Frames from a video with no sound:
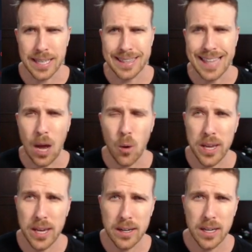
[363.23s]
down
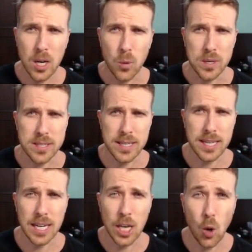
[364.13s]
here. We
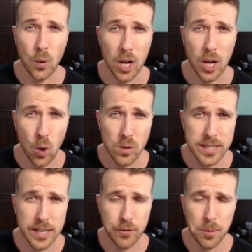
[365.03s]
see lower
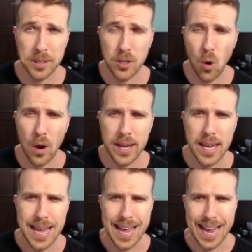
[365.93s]
lows here for Bitcoin,
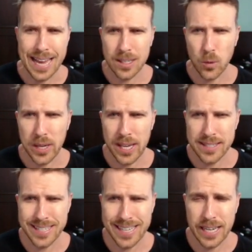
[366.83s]
and we
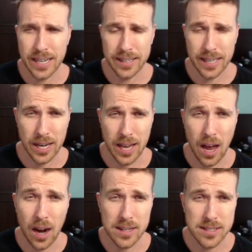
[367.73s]
see here the
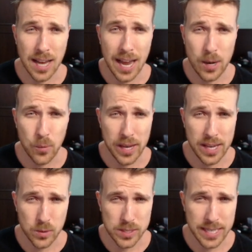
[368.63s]
RSI.
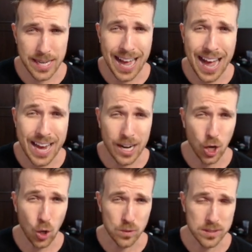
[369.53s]
You see higher
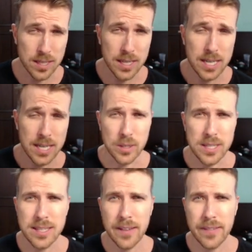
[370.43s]
lows. So
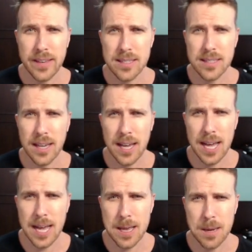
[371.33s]
this is
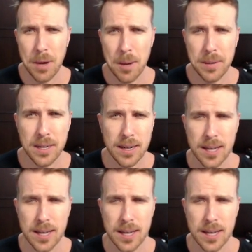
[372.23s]
in my opinion,